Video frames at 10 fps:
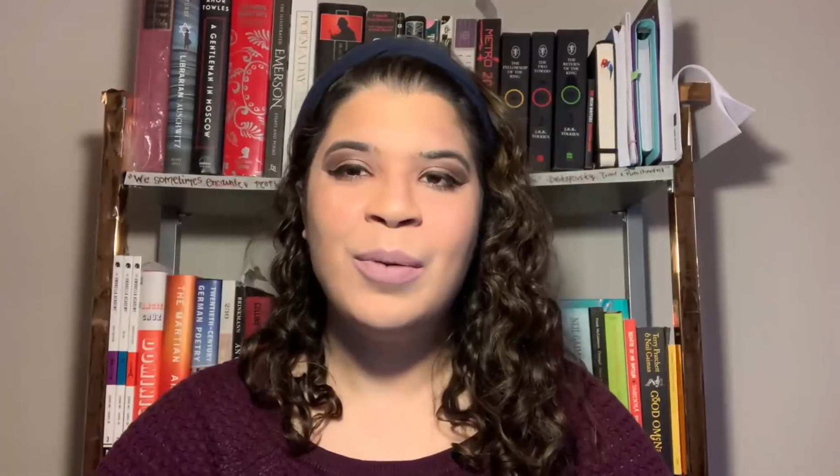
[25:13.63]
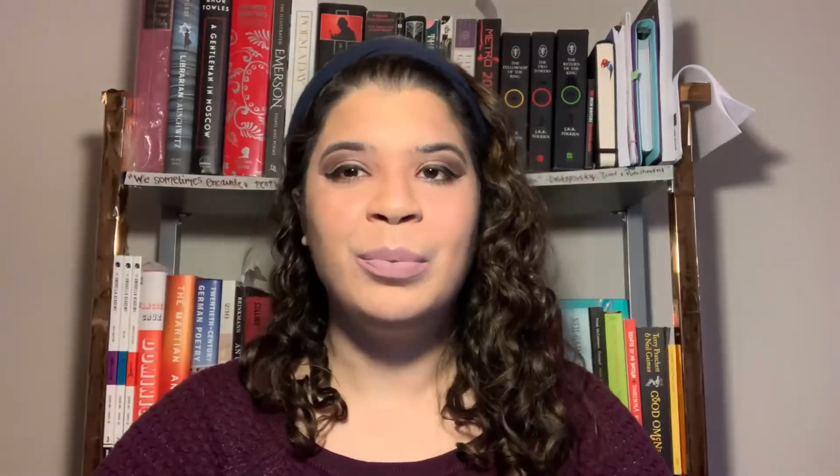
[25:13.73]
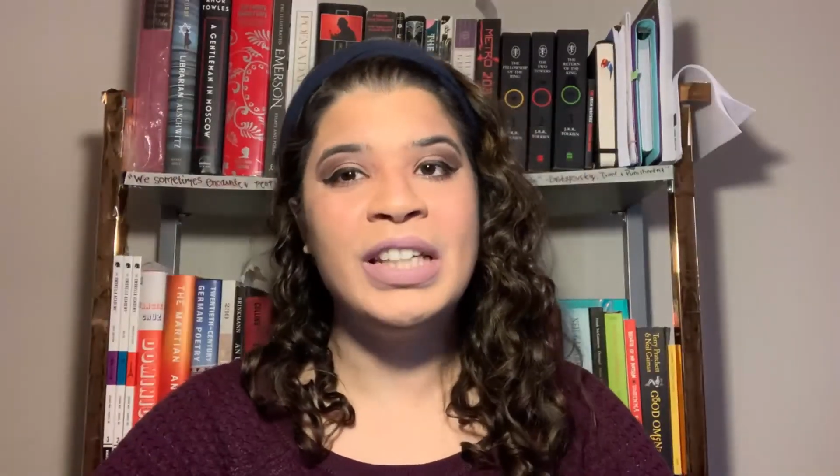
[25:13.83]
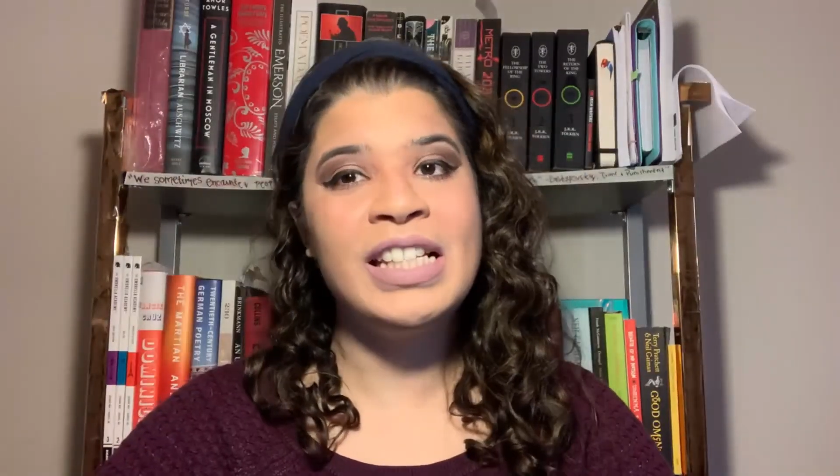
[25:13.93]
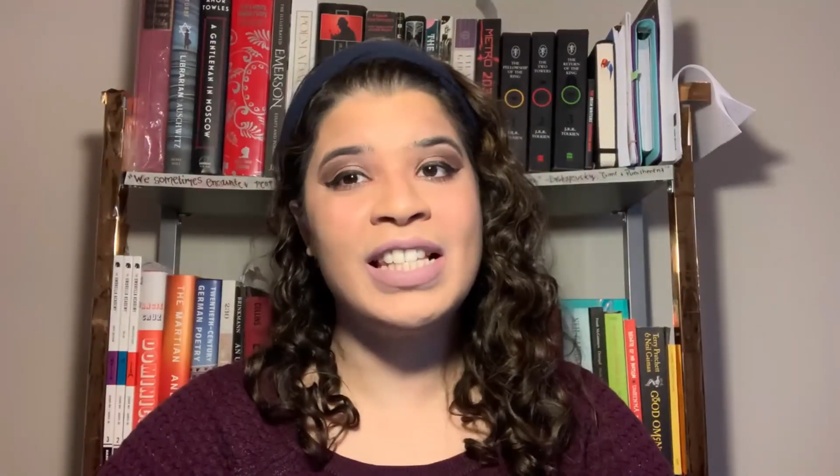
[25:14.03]

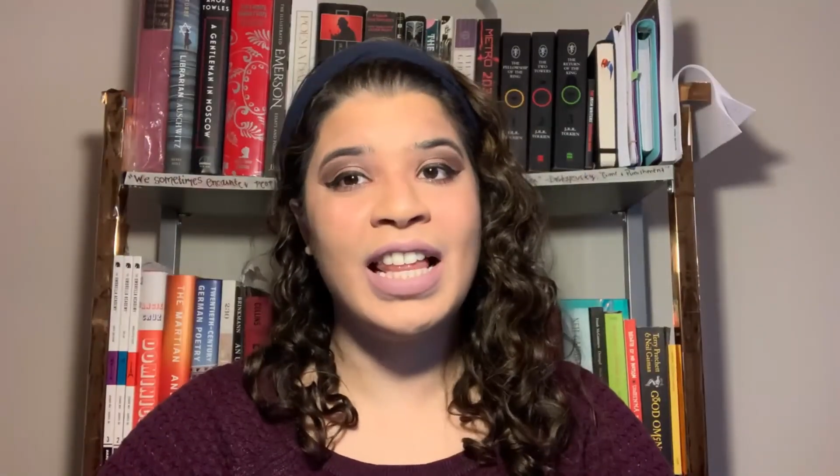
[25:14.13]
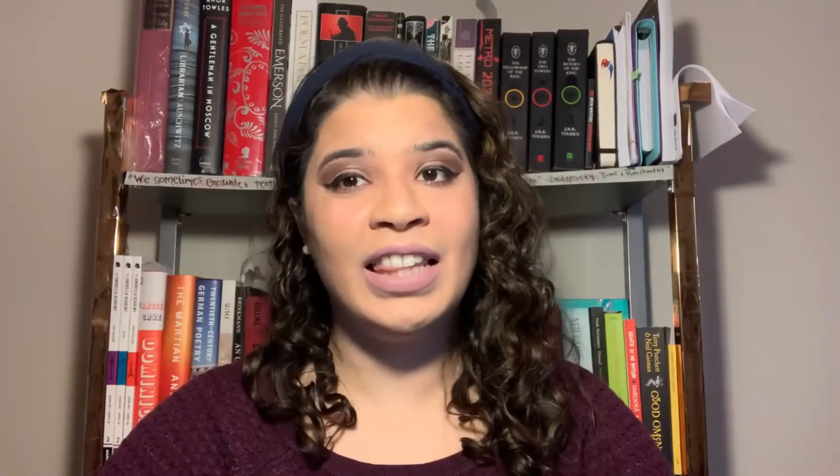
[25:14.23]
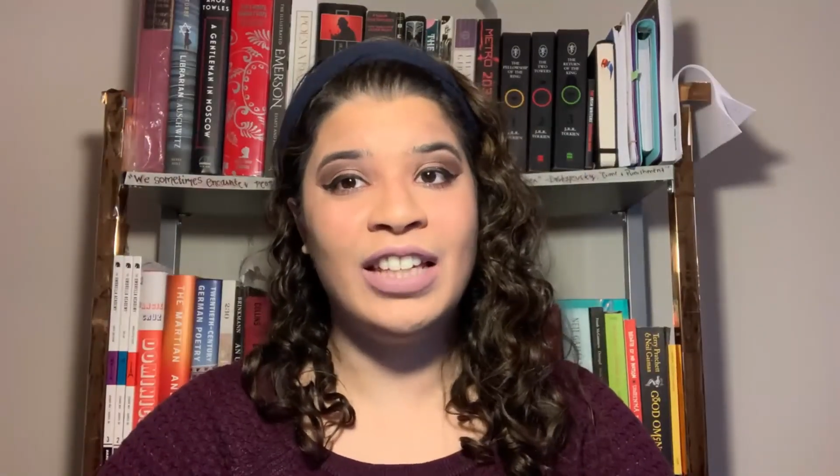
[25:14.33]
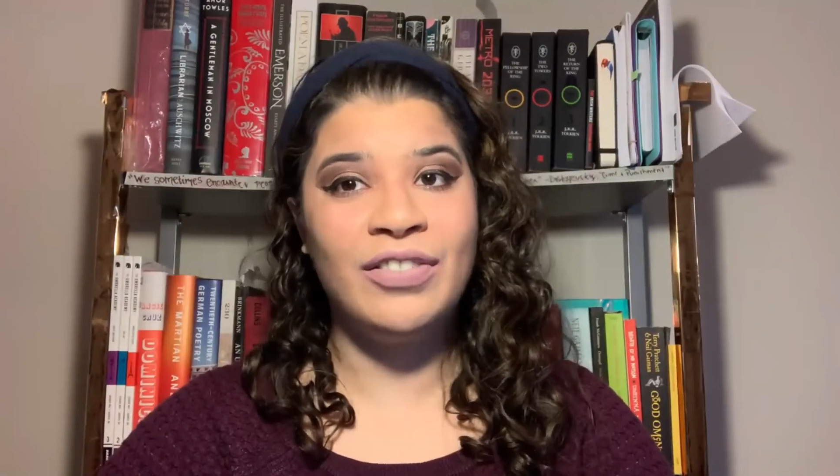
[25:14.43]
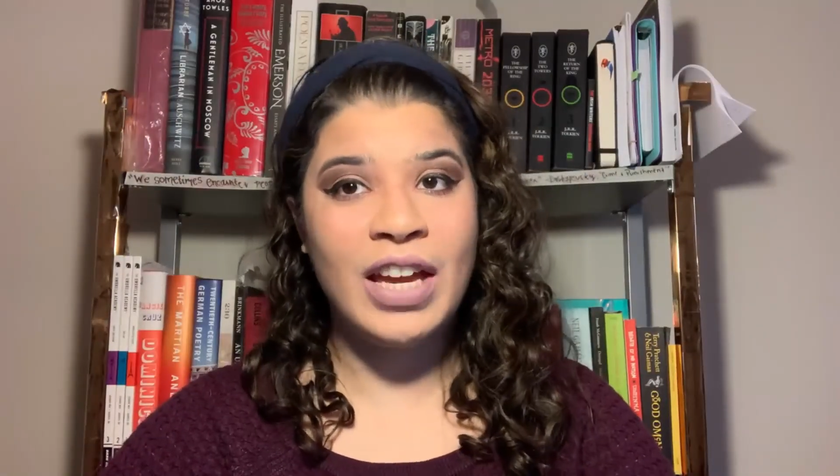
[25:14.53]
Please
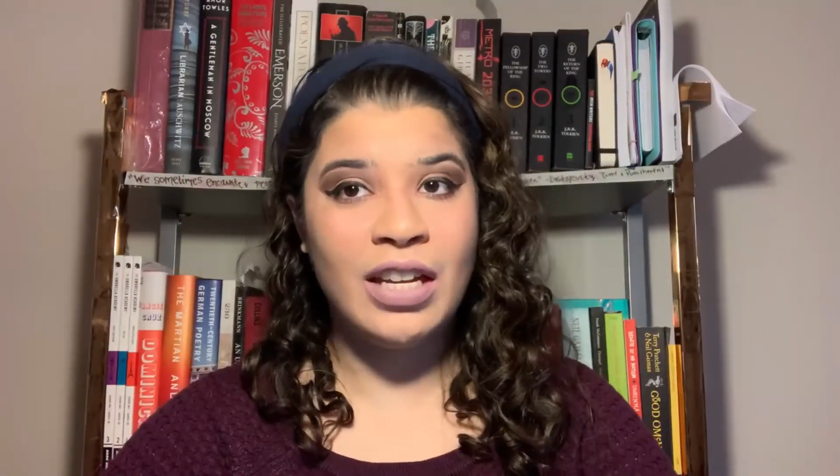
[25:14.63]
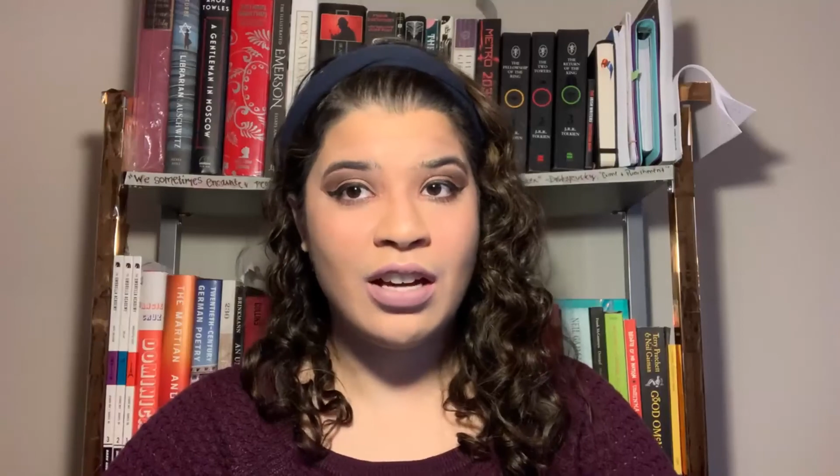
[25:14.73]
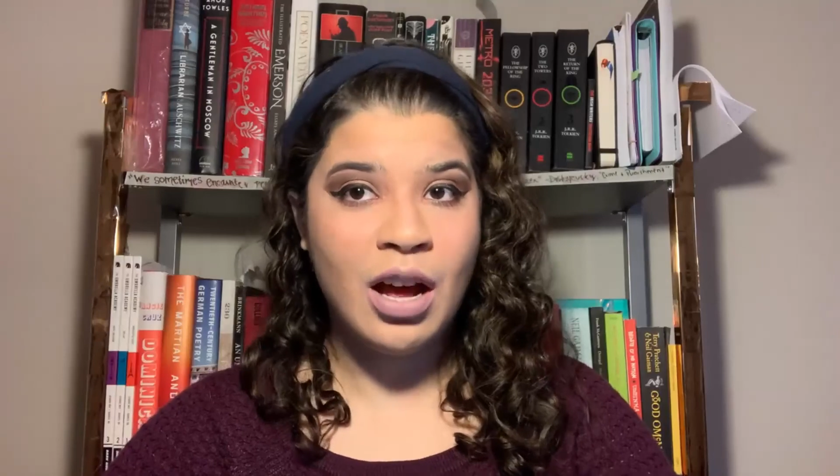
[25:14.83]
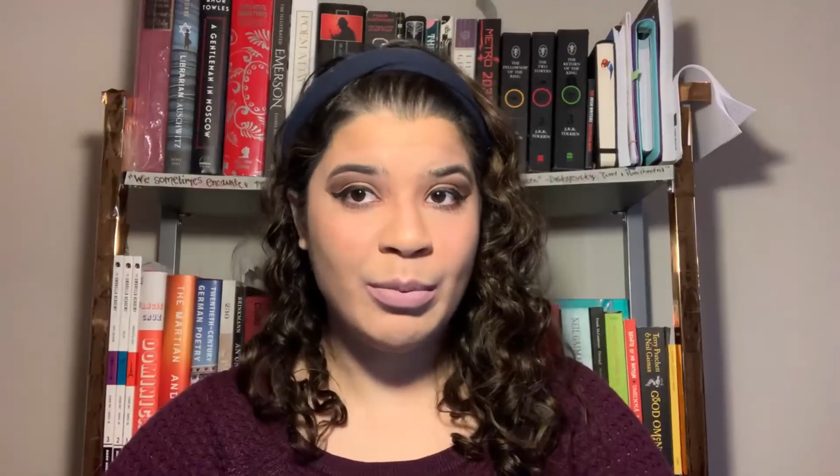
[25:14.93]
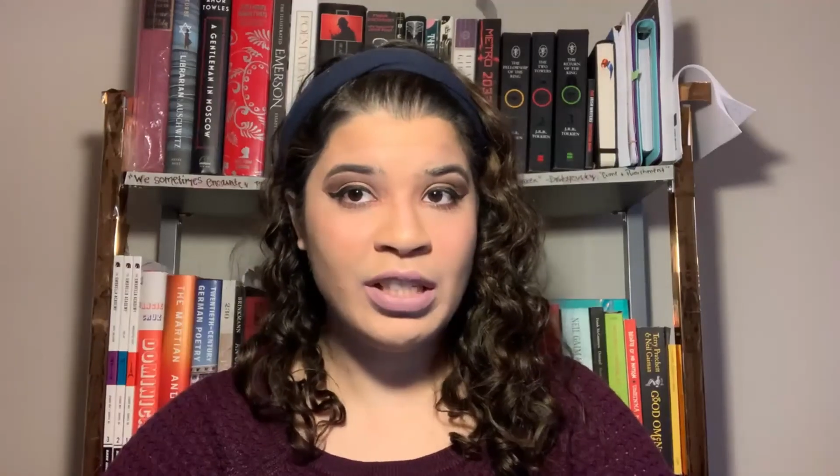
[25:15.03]
leave a
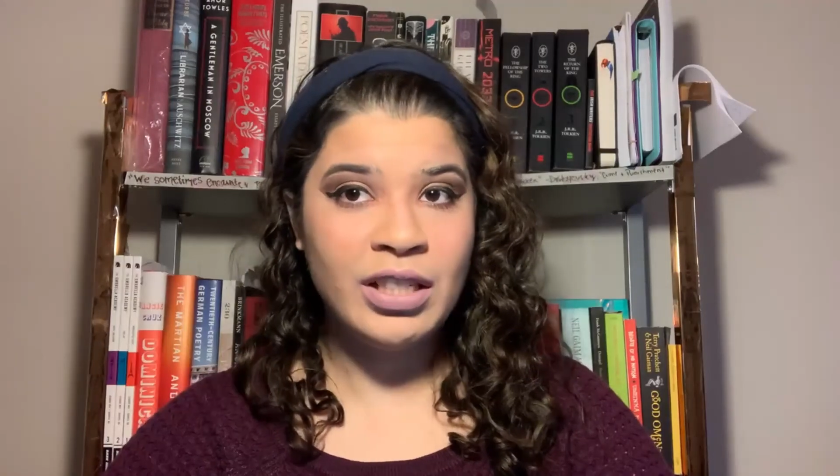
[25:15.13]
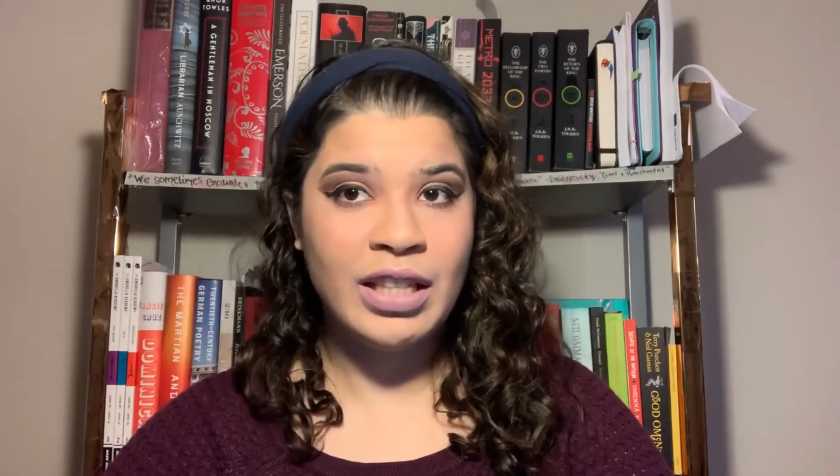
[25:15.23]
comment